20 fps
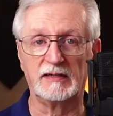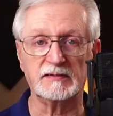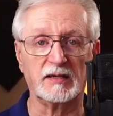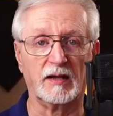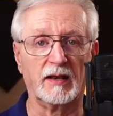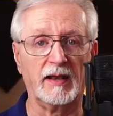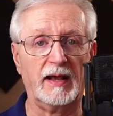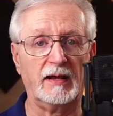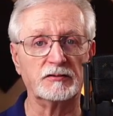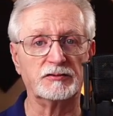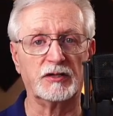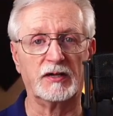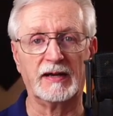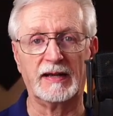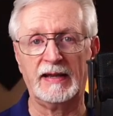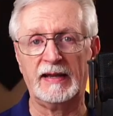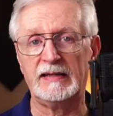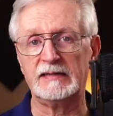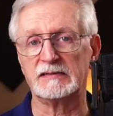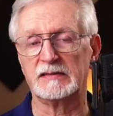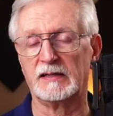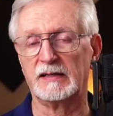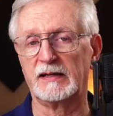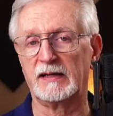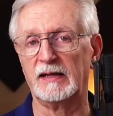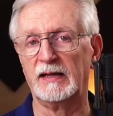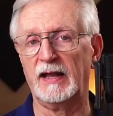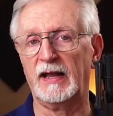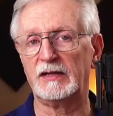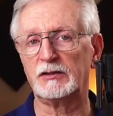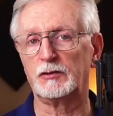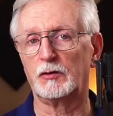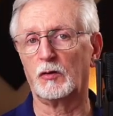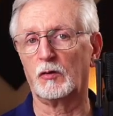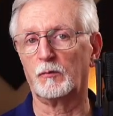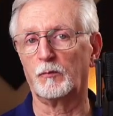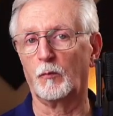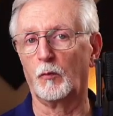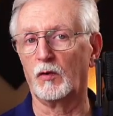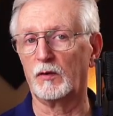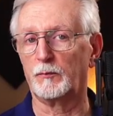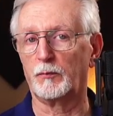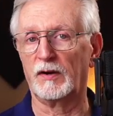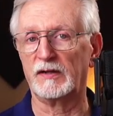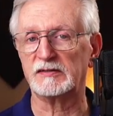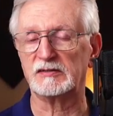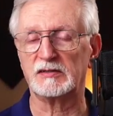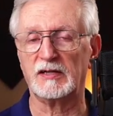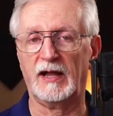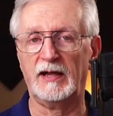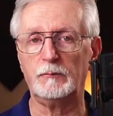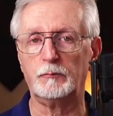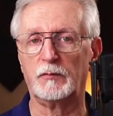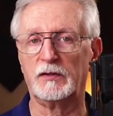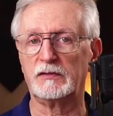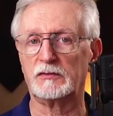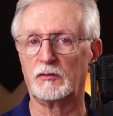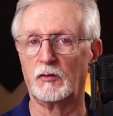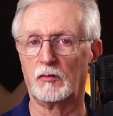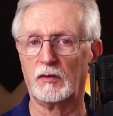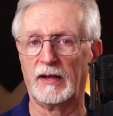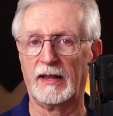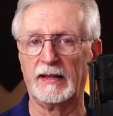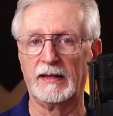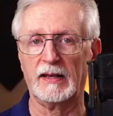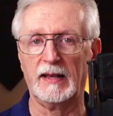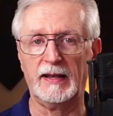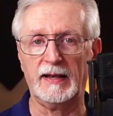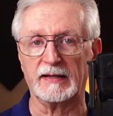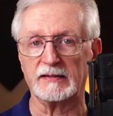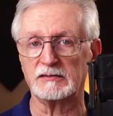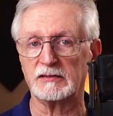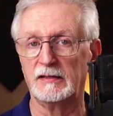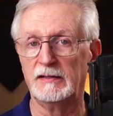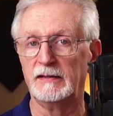allows you to easily connect your WordPress site with Google Analytics.